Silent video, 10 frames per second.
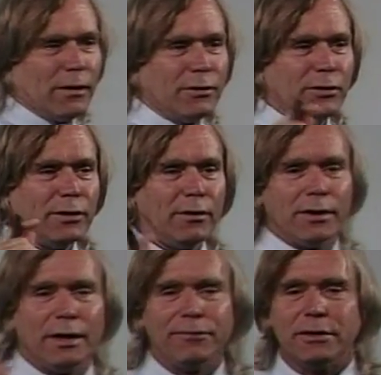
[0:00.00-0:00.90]
You don't
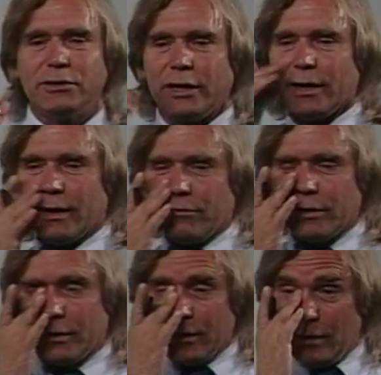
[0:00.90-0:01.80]
have to check
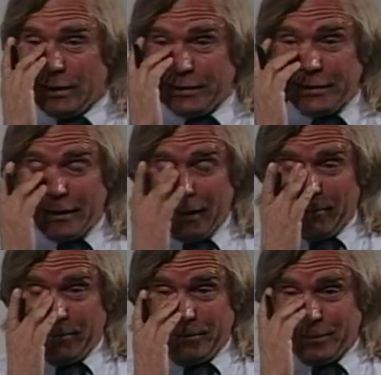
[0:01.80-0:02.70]
everything all the
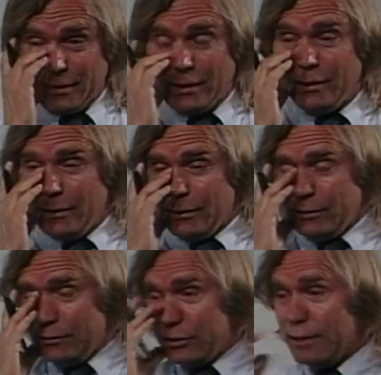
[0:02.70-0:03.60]
time.
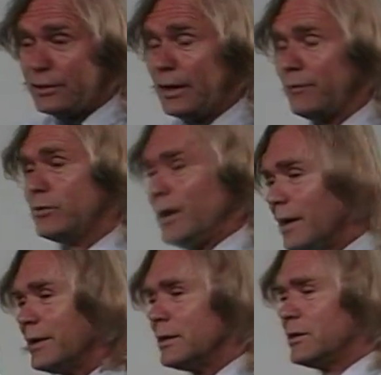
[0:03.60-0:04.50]
You just have to
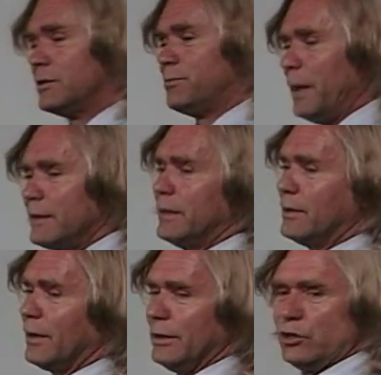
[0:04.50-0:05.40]

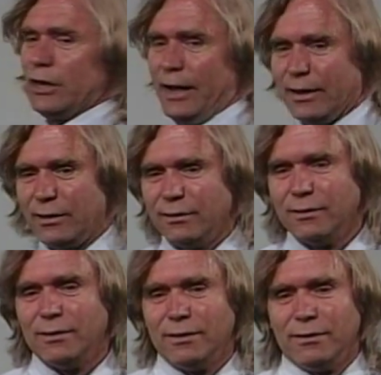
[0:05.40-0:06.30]
unexpectedly check
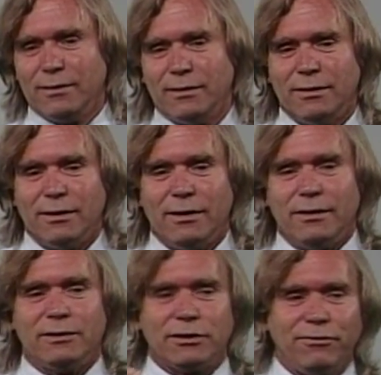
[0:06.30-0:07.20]

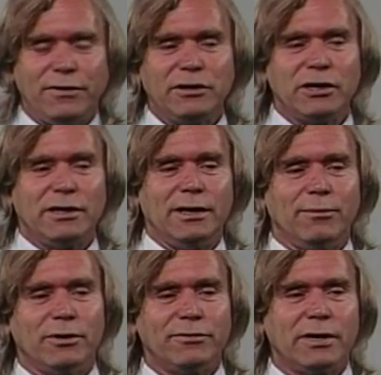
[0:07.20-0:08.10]
sufficient
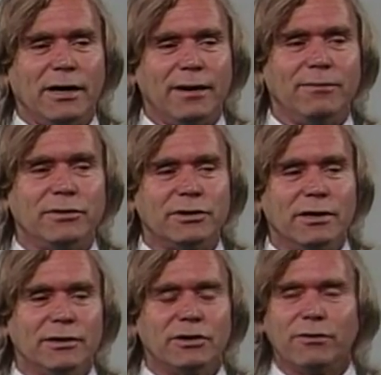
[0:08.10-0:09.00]
number of times
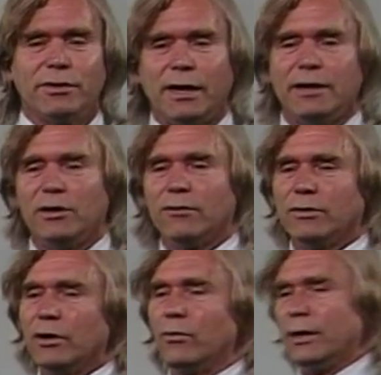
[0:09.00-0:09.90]
so they don't
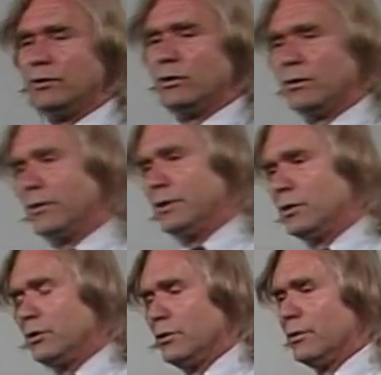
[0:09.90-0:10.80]
know when you're going
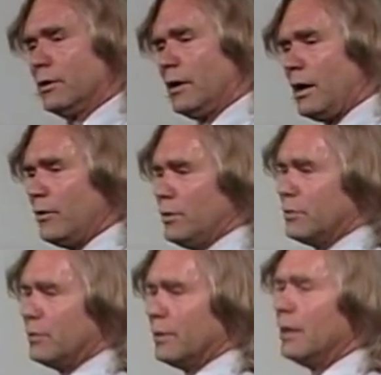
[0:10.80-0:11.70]
to do it or how you're
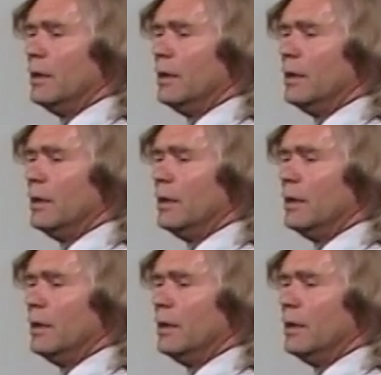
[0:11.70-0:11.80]
doing,